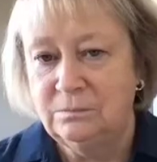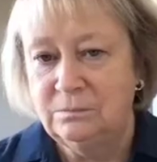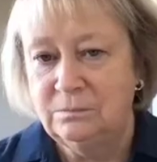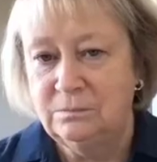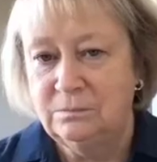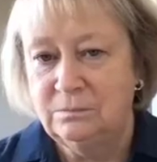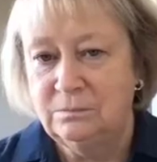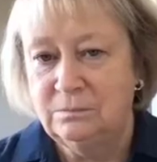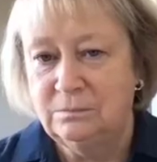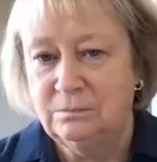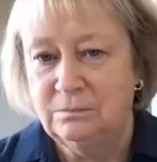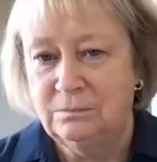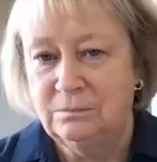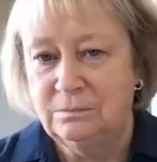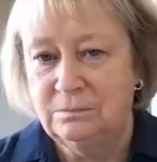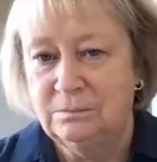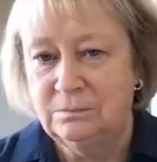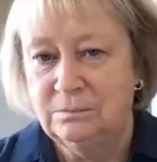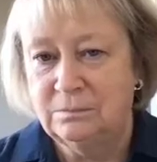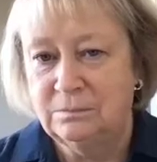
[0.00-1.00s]

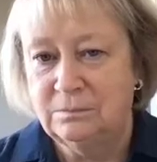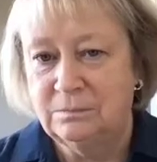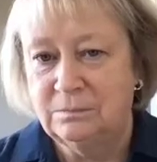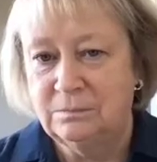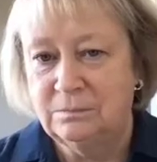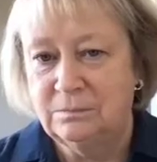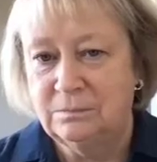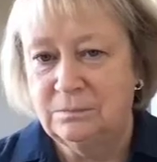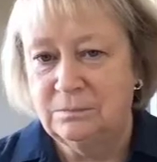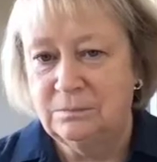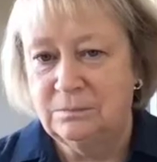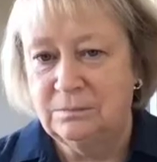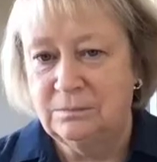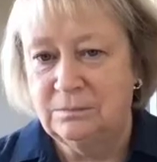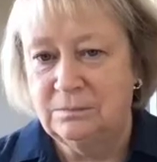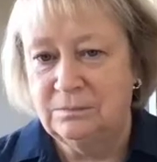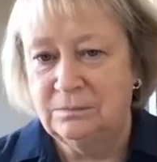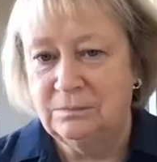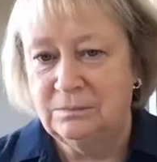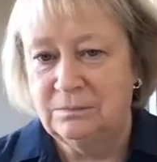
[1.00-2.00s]

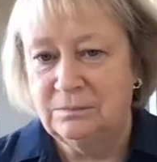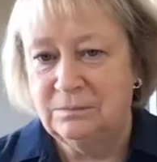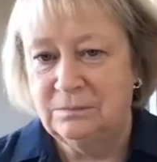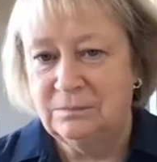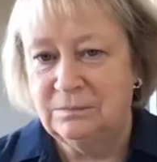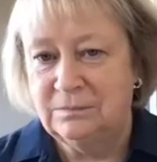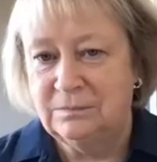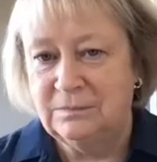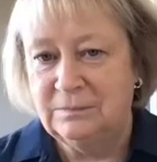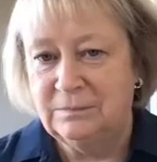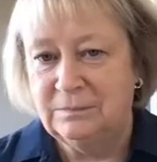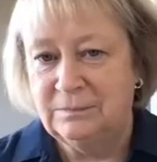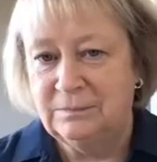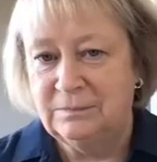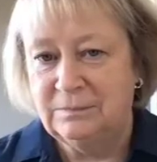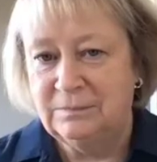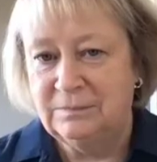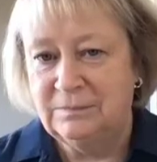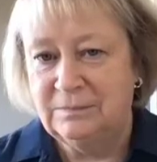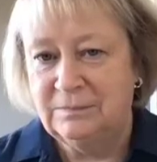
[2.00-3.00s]

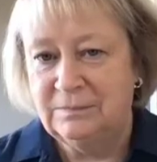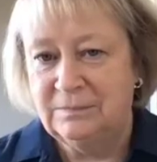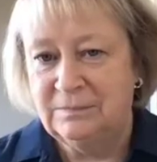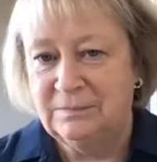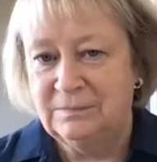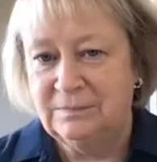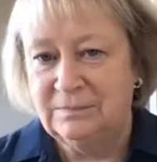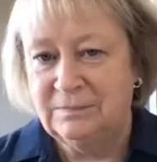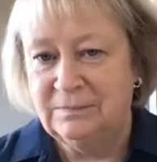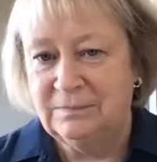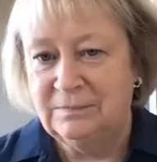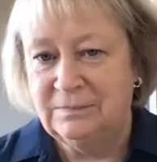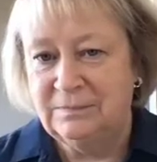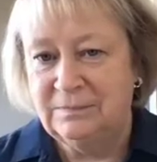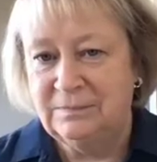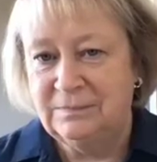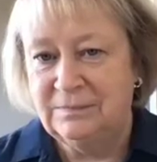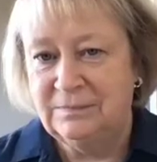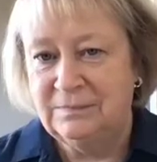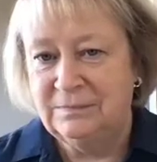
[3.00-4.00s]

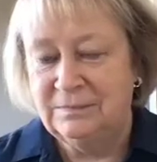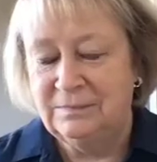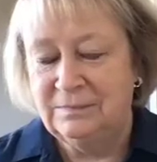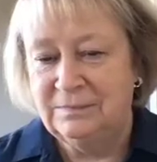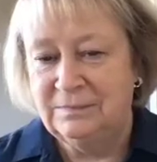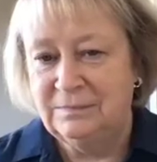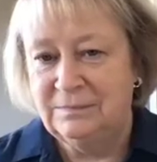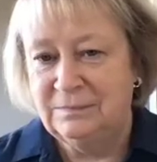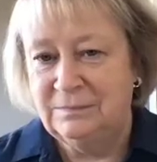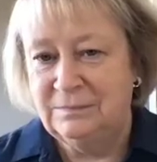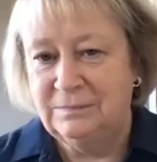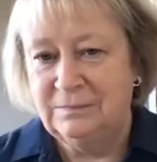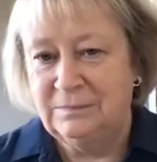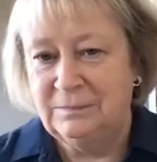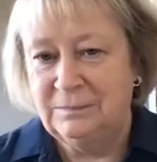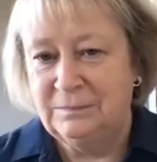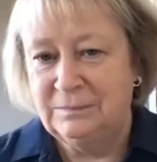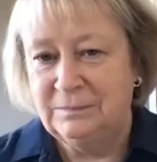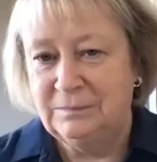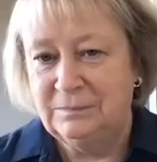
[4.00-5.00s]

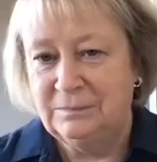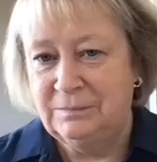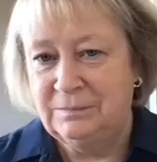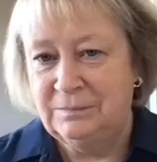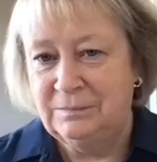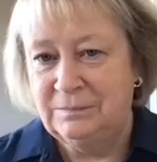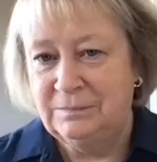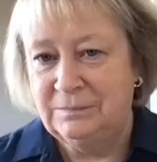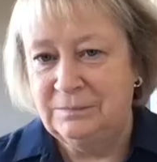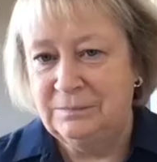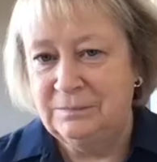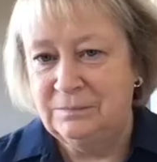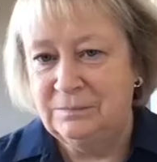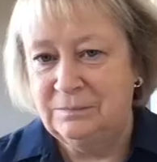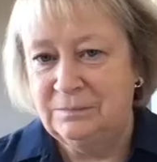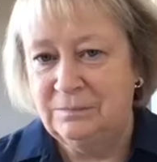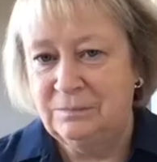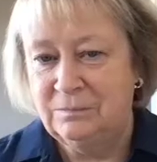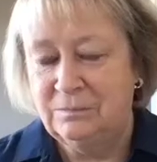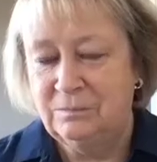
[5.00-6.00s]

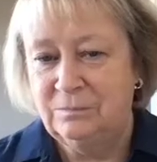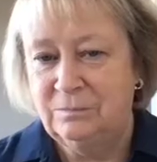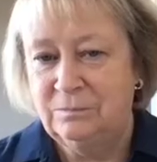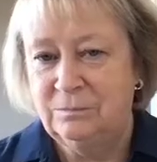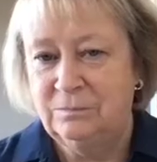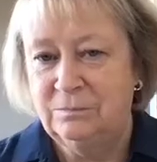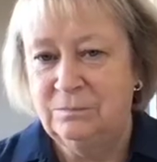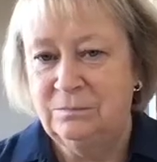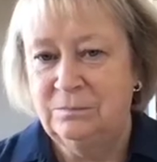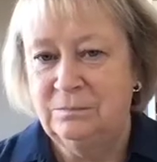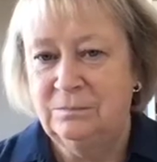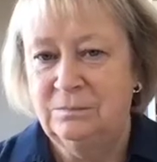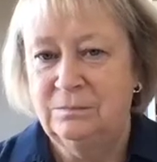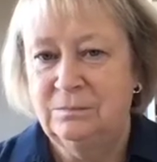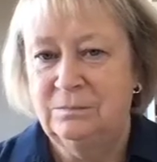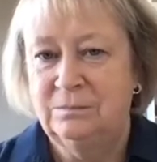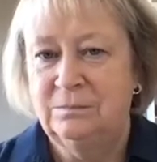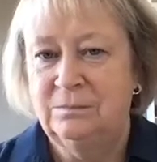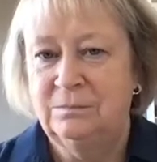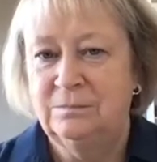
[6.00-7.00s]

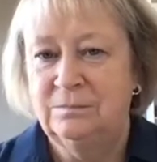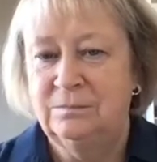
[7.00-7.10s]
No words are spoken by the person on screen.